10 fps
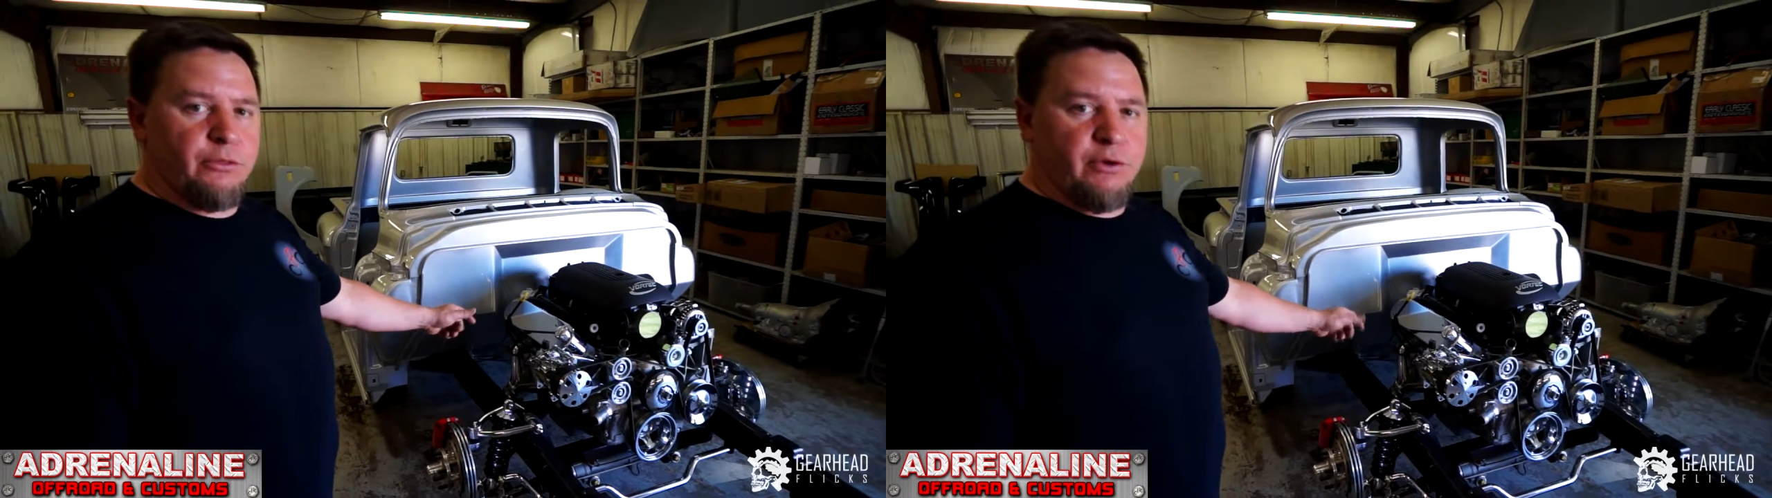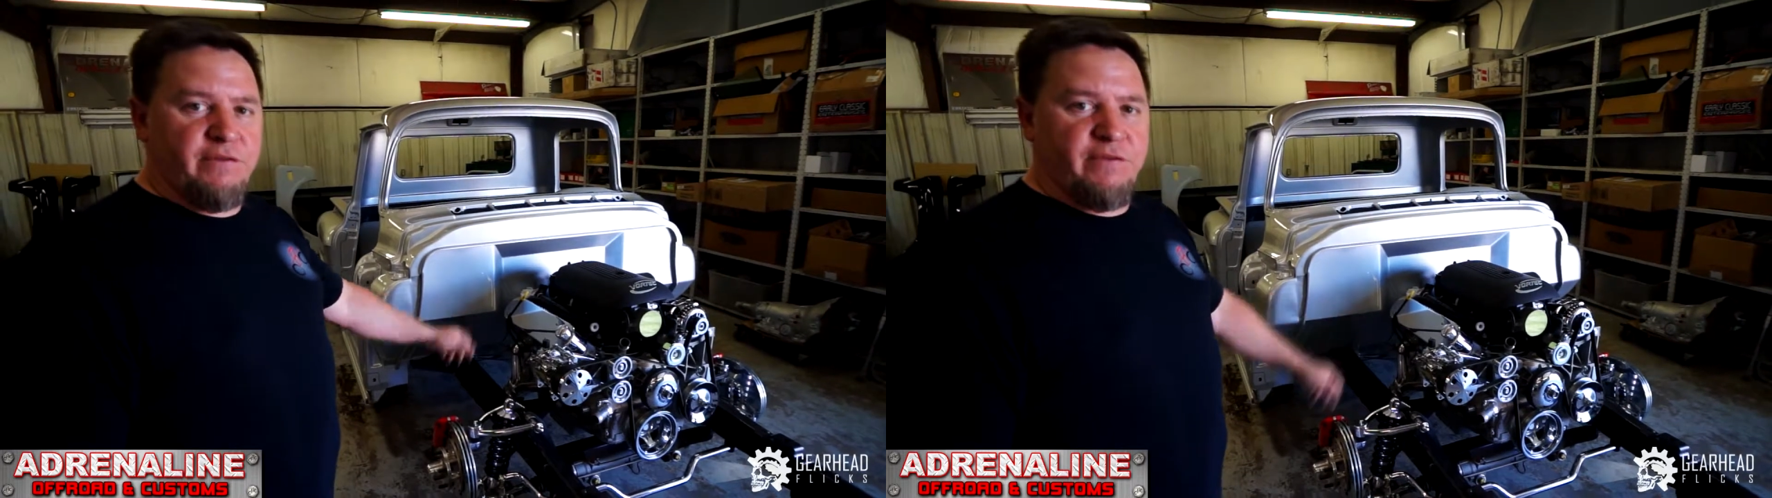
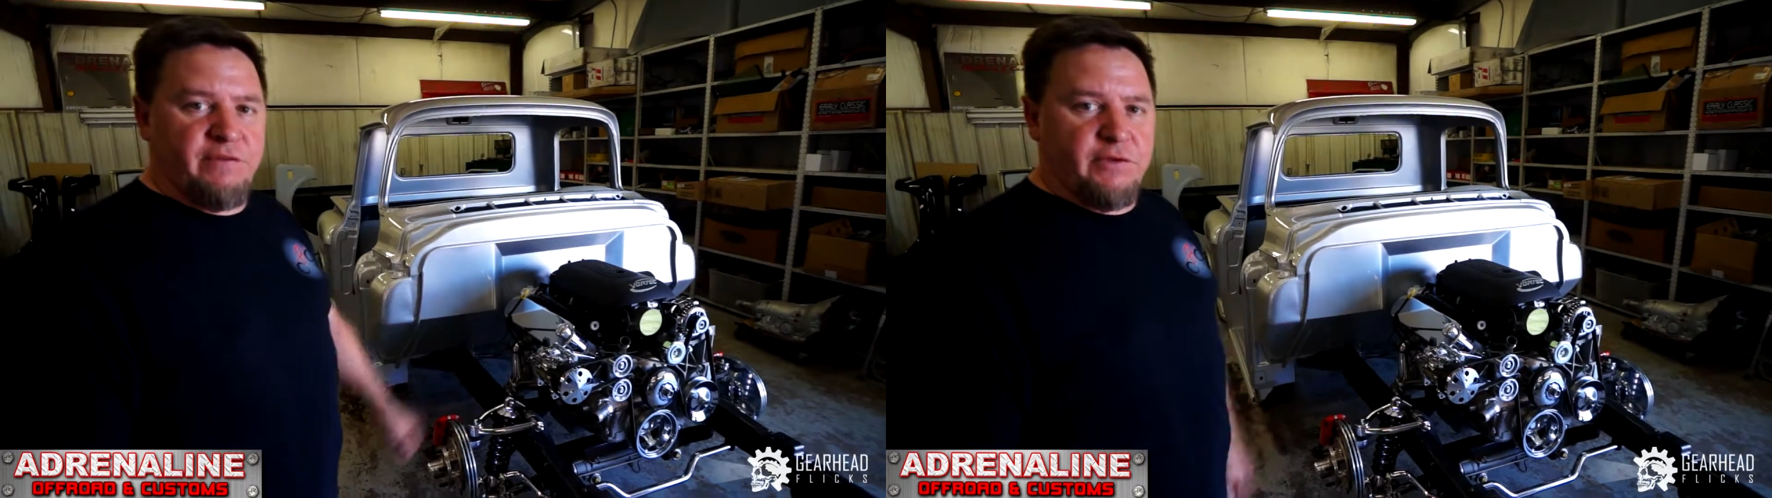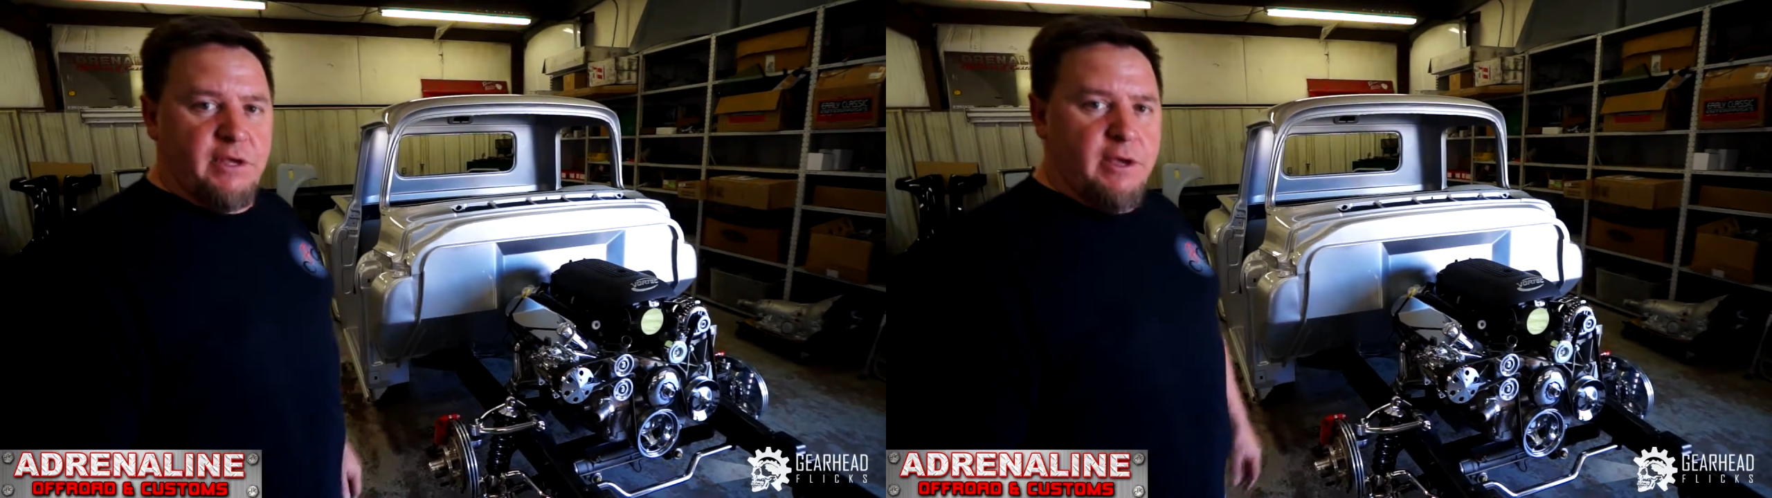
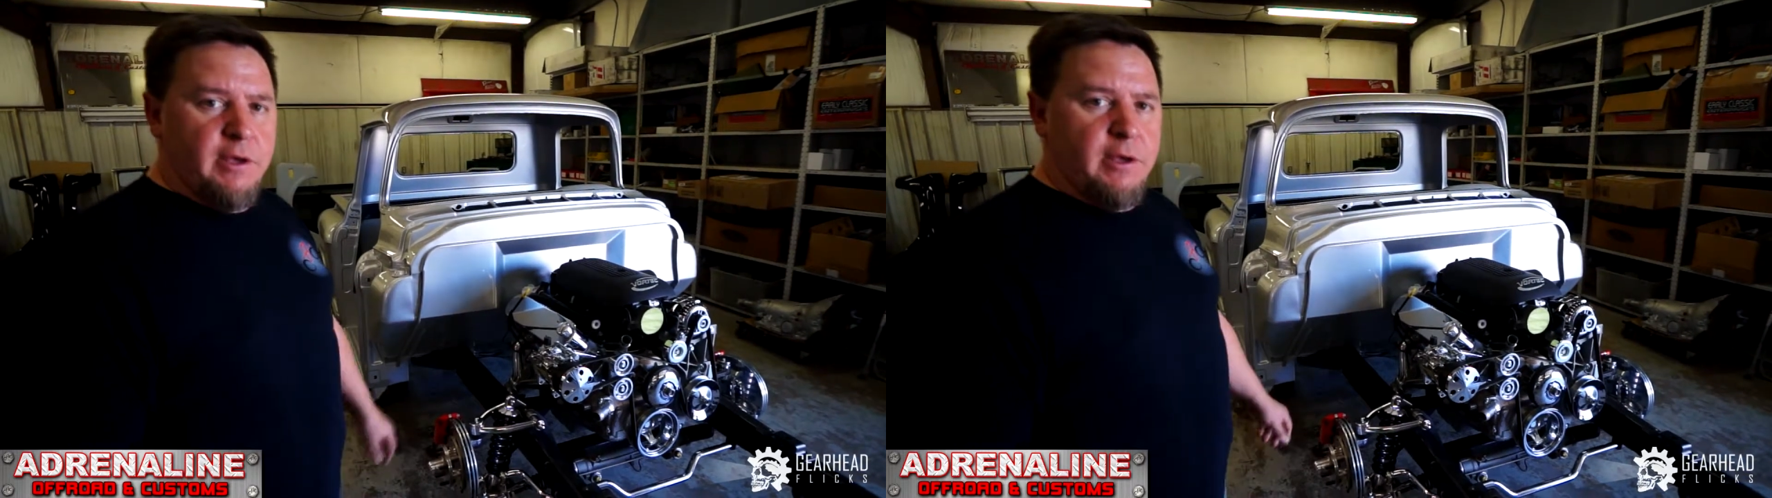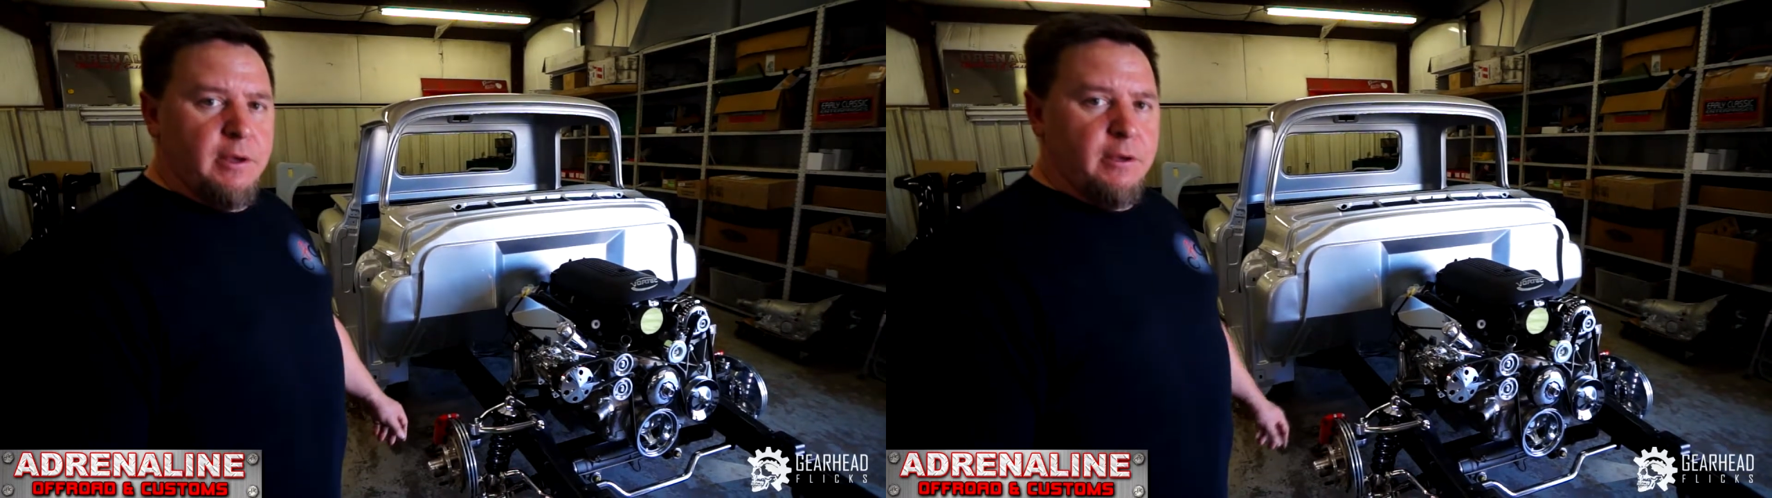350
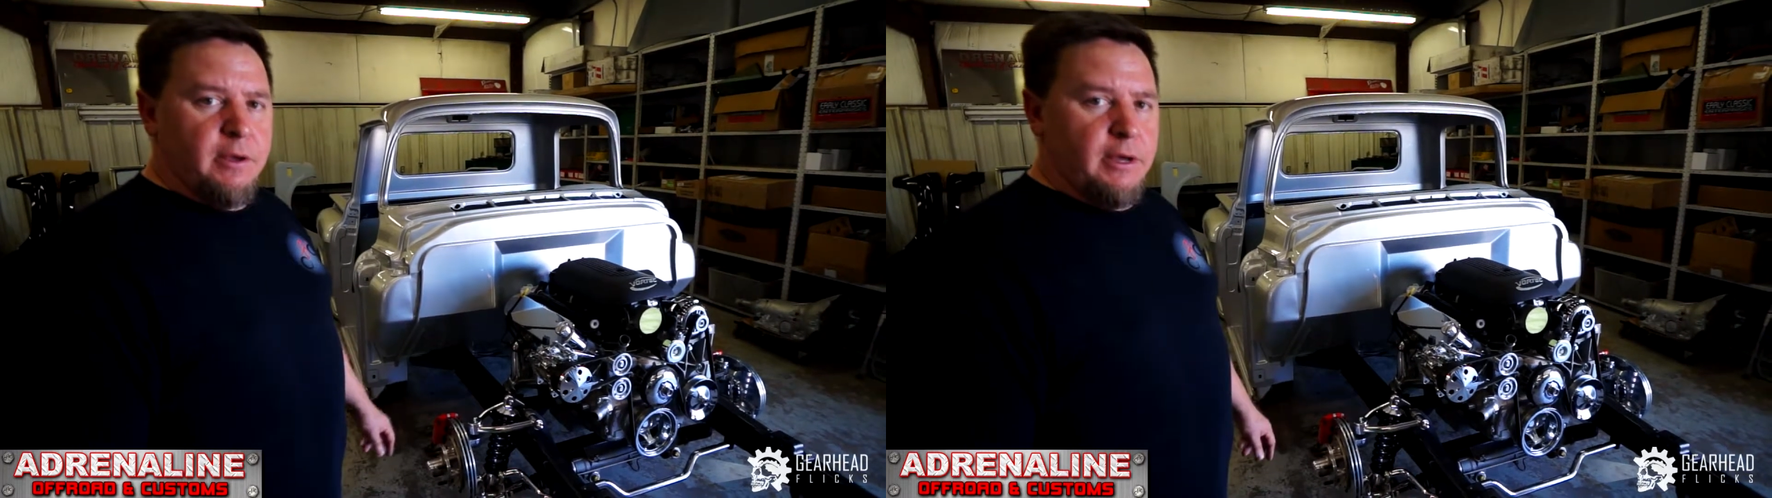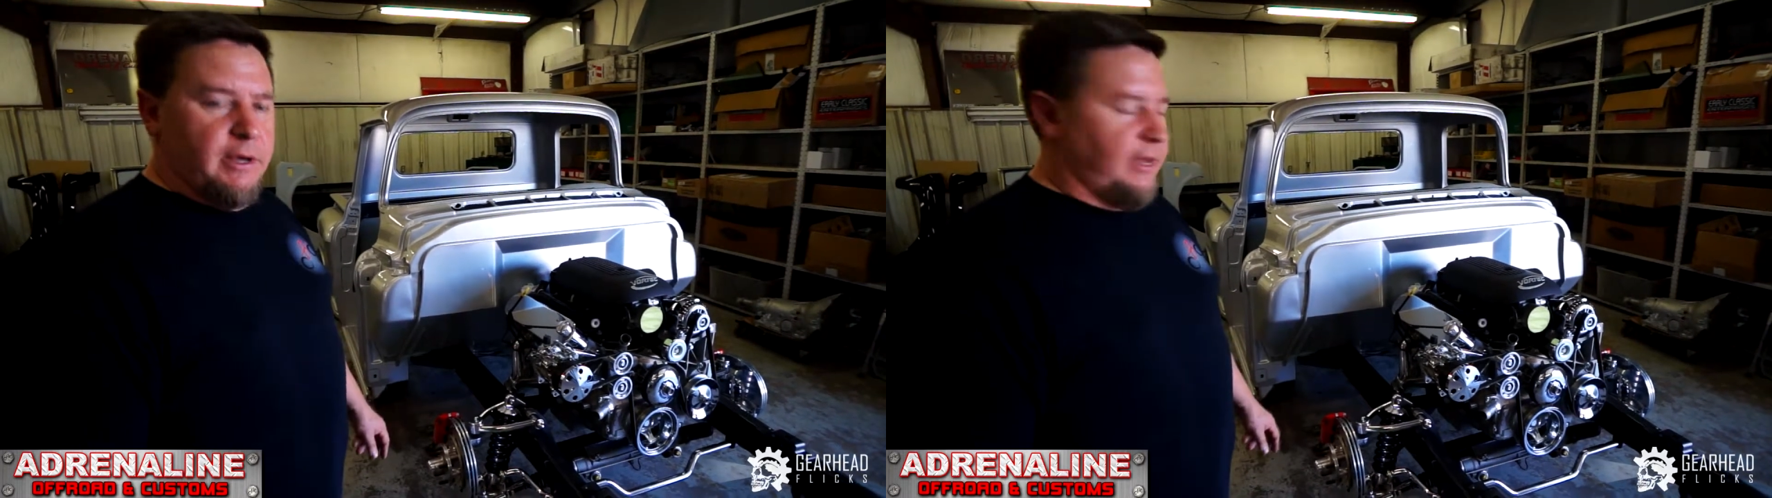
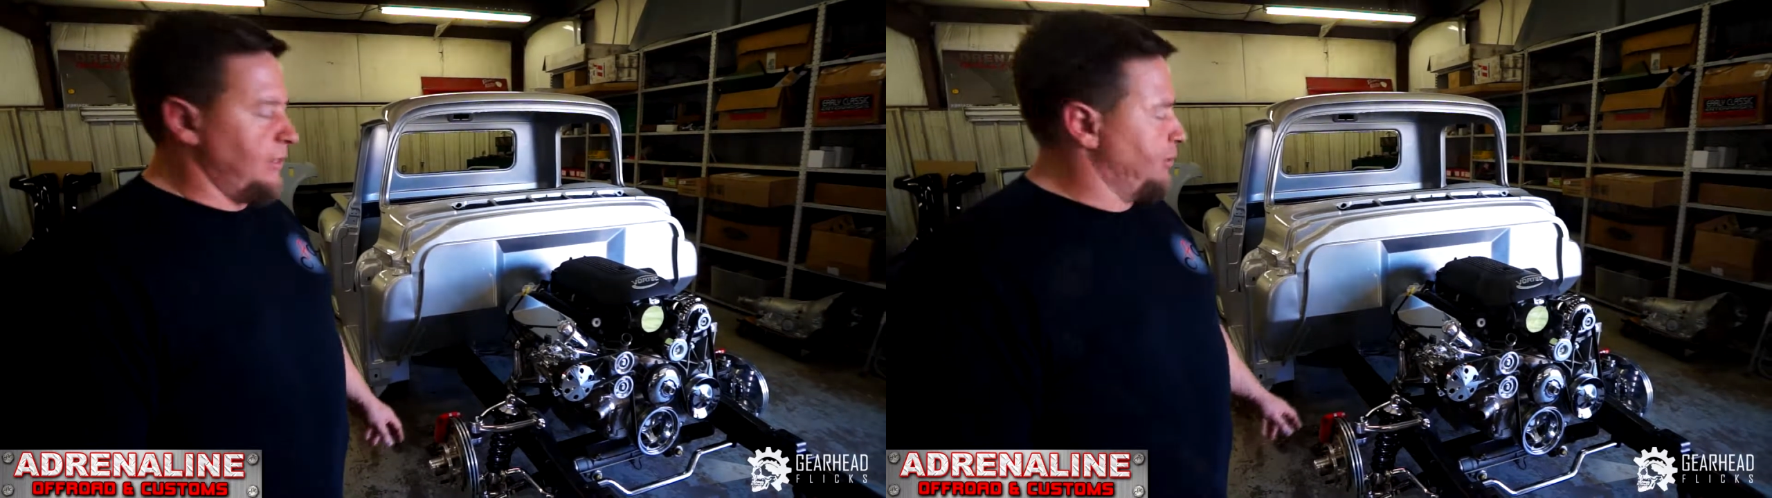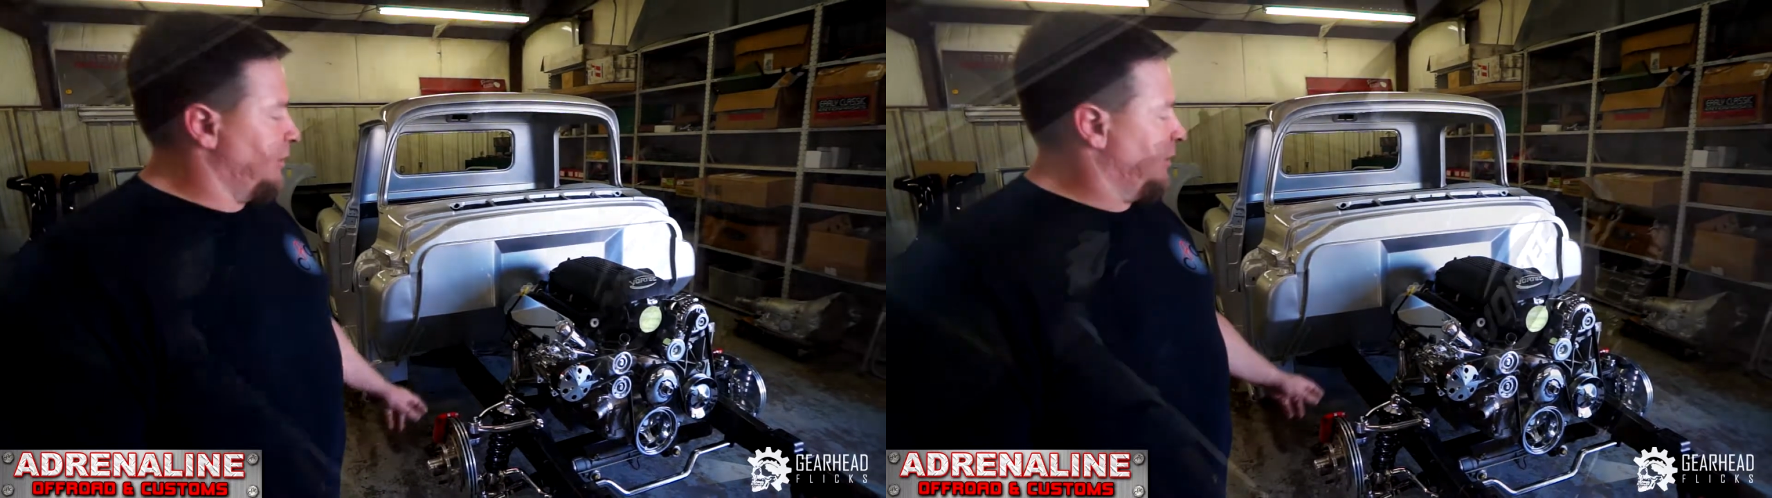
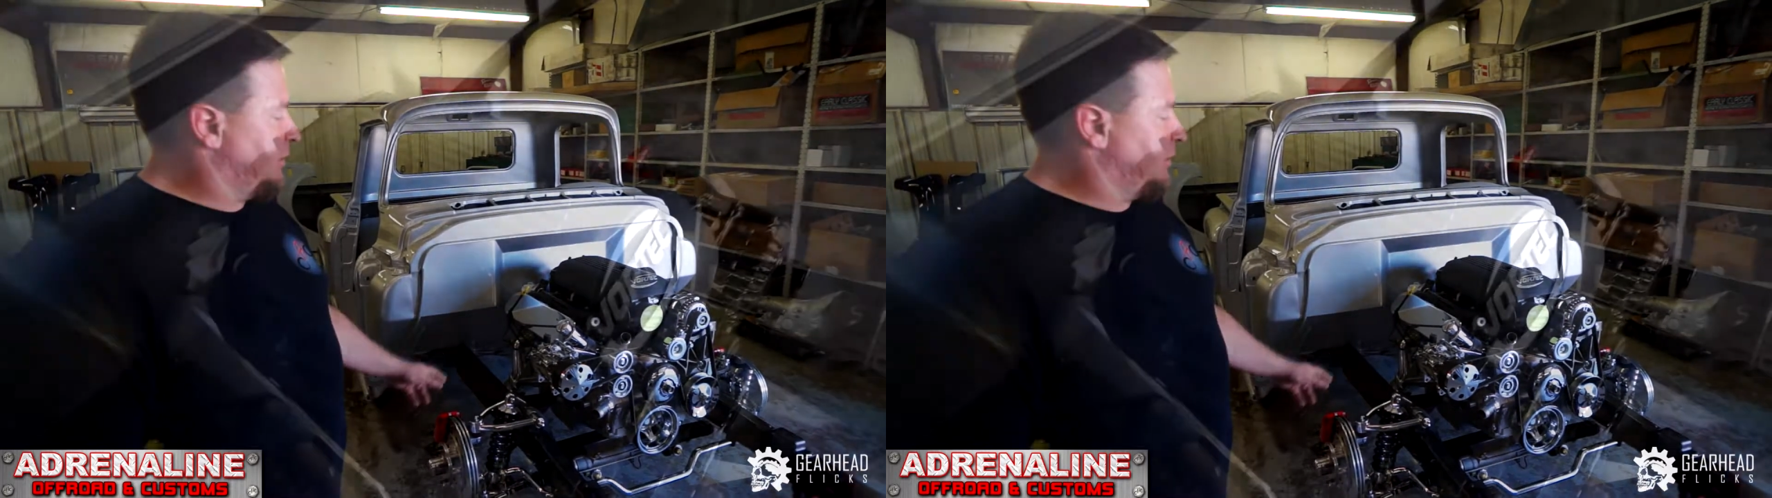engine.